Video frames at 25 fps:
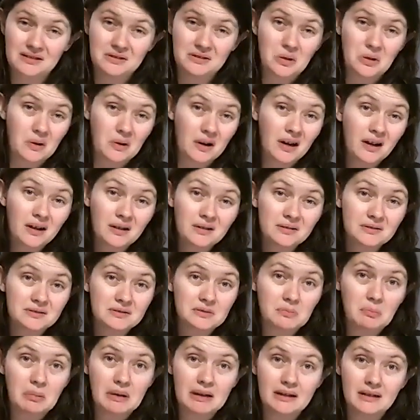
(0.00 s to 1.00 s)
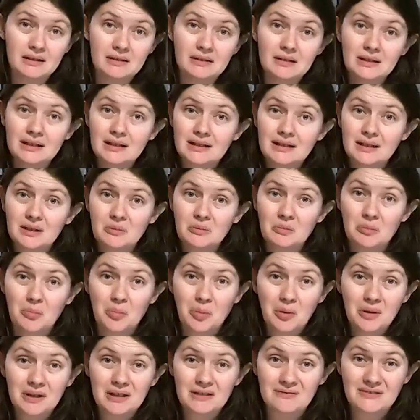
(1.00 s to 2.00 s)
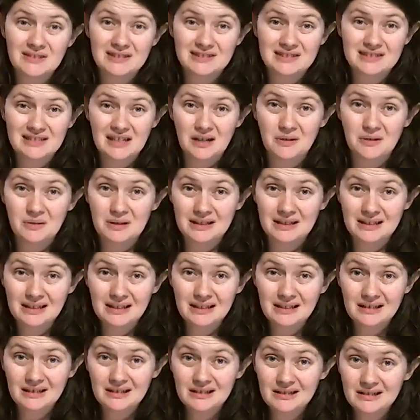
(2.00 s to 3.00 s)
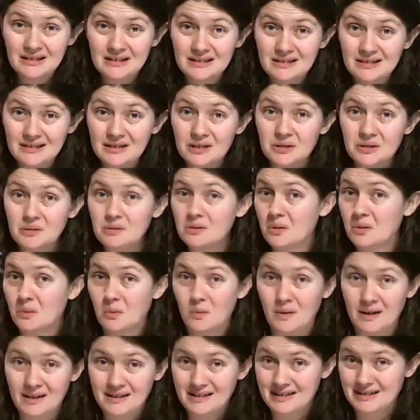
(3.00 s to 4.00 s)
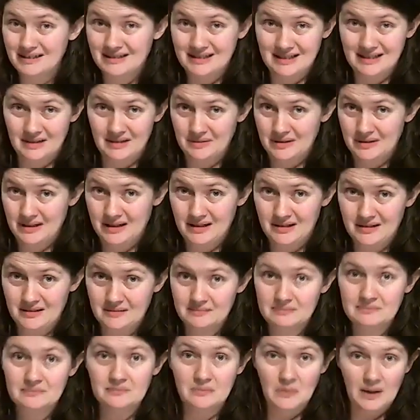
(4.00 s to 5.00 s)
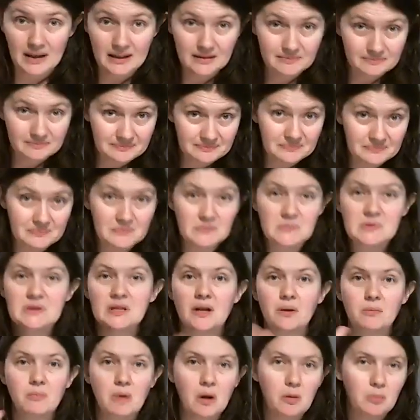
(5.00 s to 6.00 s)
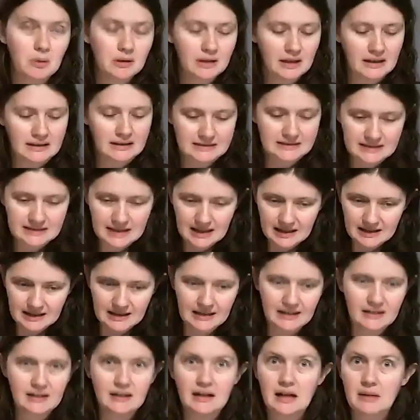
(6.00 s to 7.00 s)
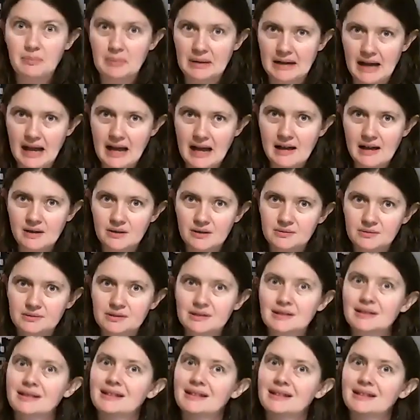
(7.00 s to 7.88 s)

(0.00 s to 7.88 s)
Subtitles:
gross, but boy, if it's down here, you don't want it down there, right? So mobilize that, get it up and out.